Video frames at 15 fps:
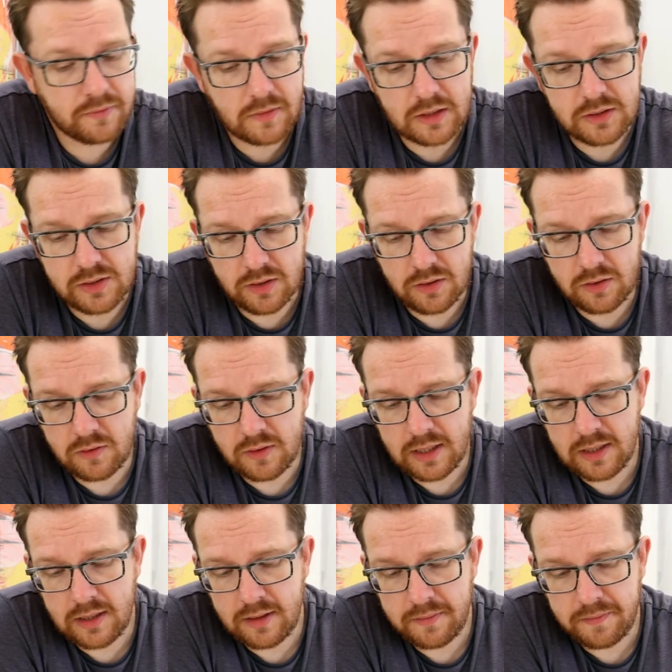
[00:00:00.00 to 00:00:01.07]
So
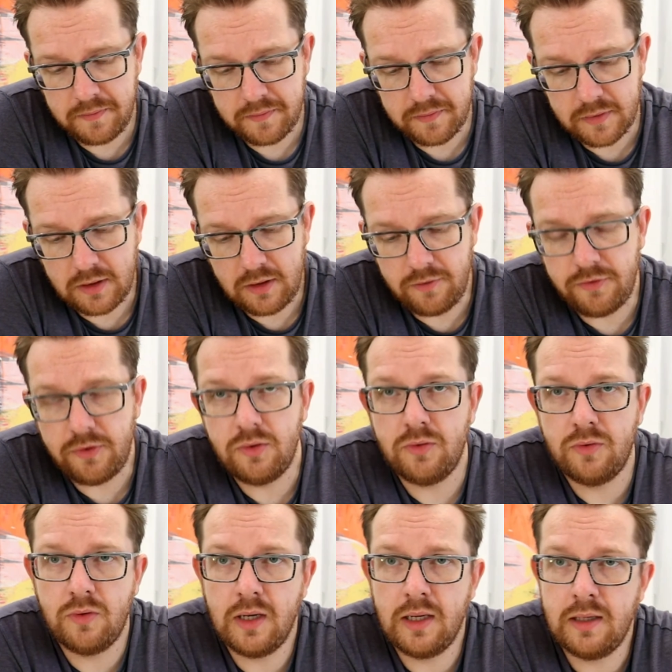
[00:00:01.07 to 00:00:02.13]
if
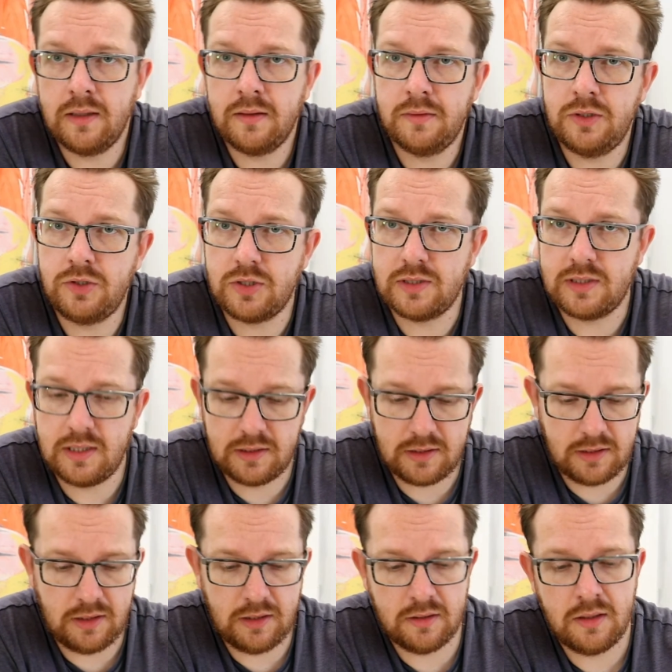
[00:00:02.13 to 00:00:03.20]
you are
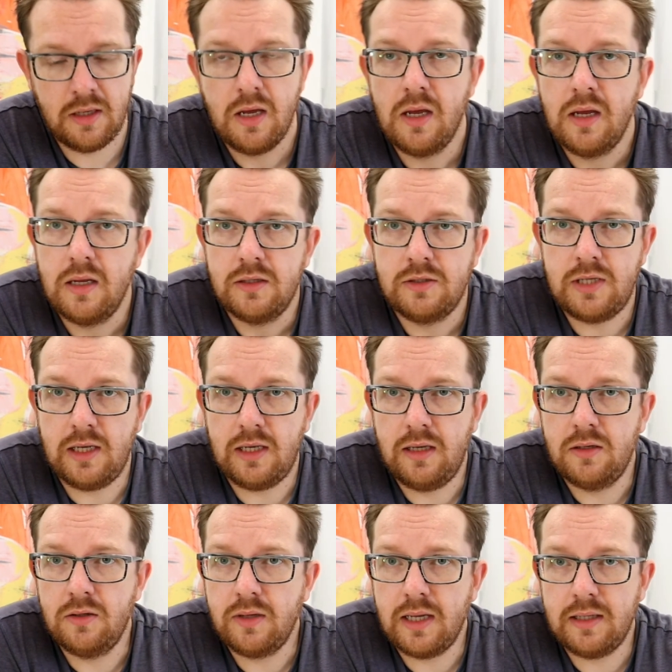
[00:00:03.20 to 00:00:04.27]
interested in
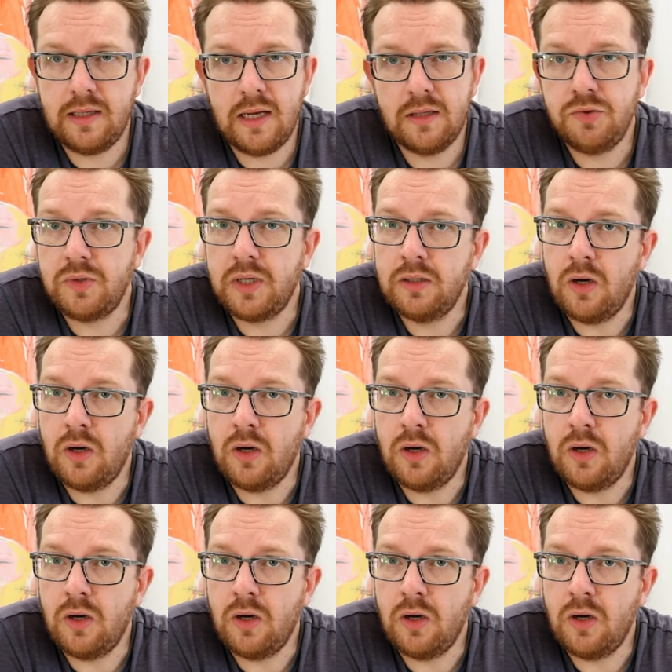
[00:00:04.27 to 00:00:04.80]
taking a look at that, you can